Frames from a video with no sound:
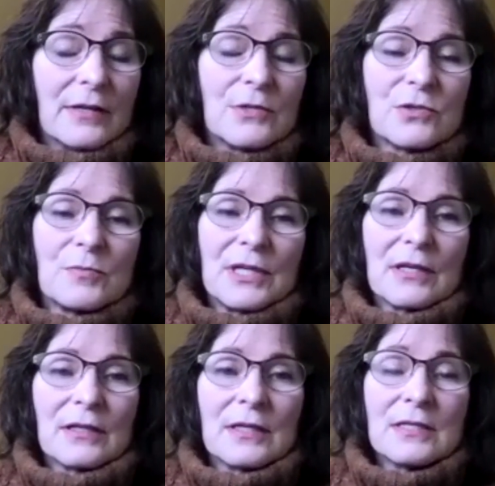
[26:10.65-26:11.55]
which would be
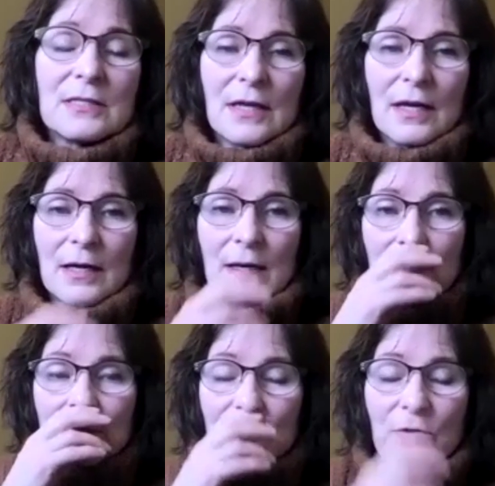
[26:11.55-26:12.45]
kind of nice
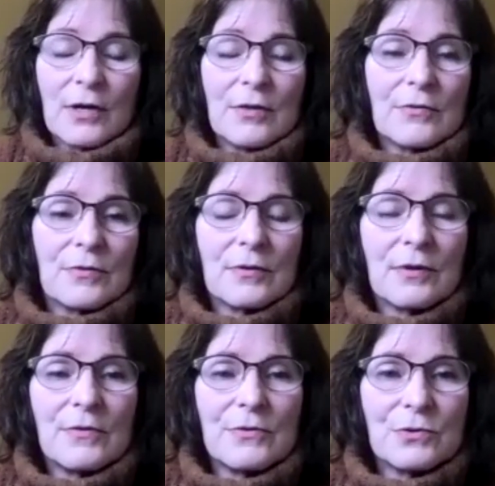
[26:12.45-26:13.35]
for either
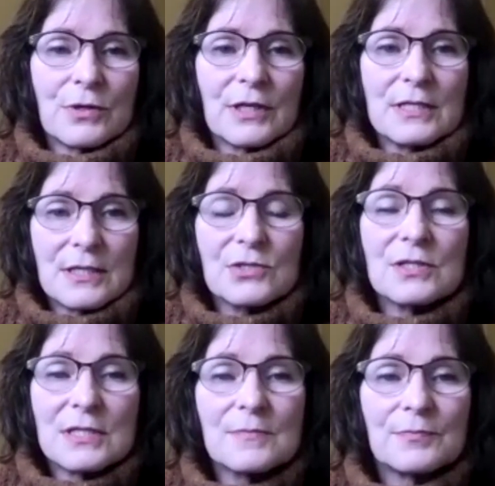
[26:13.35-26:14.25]
of those
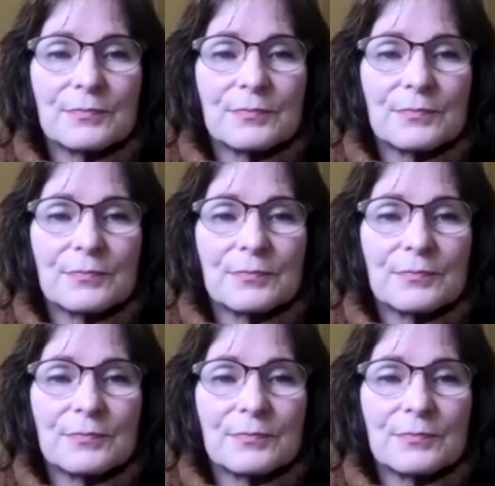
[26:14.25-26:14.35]
organizations.